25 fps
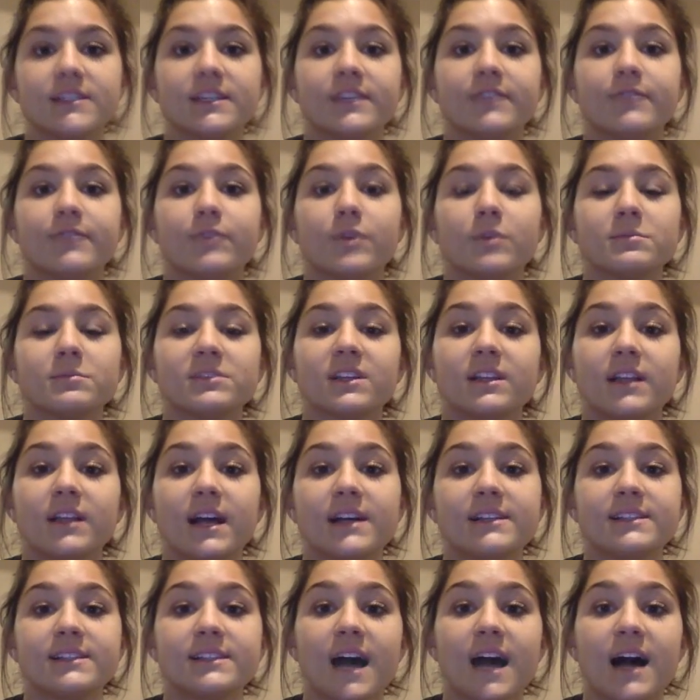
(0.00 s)
it forms a
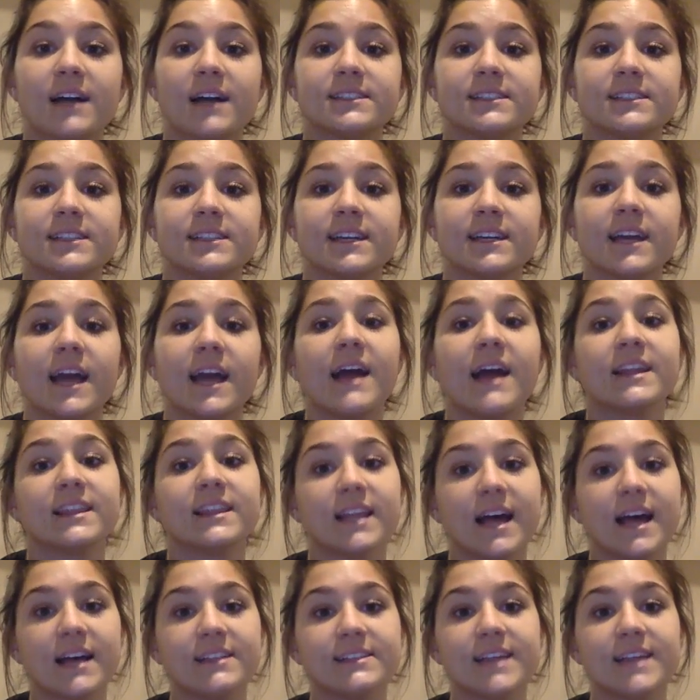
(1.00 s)
less toxic and
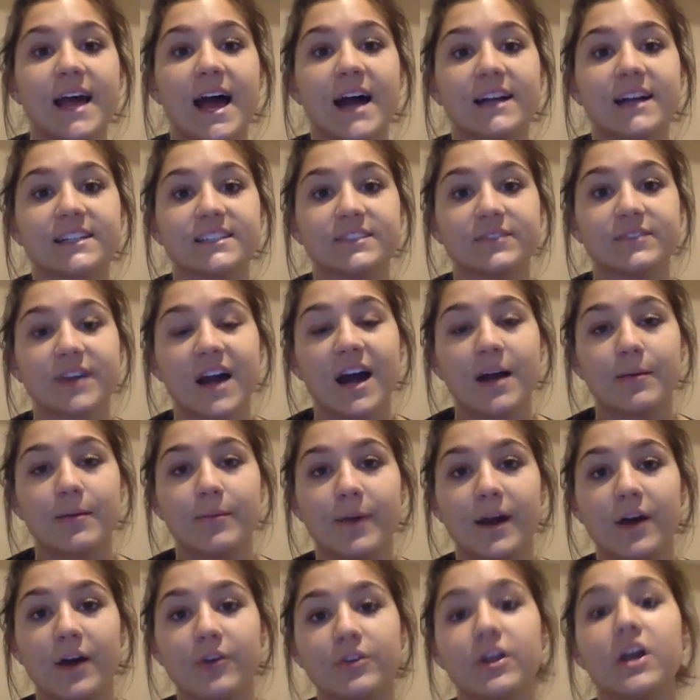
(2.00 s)
less active
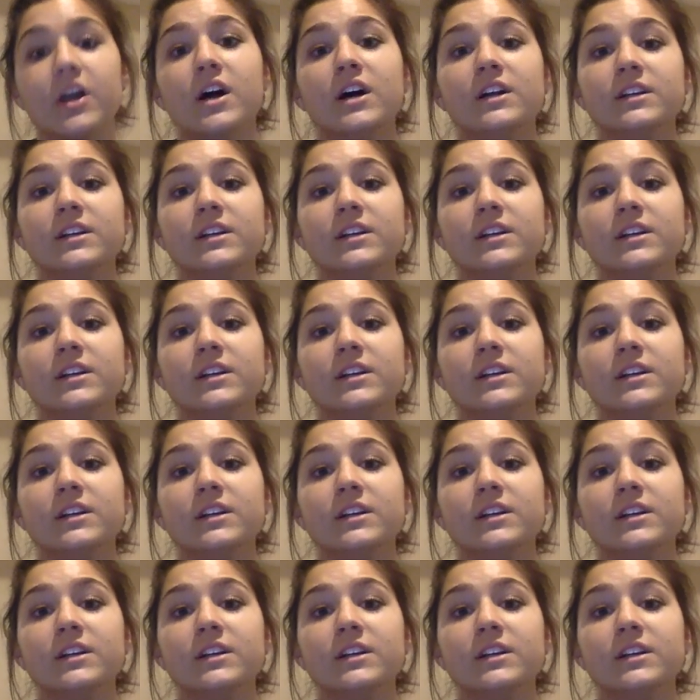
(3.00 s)
compound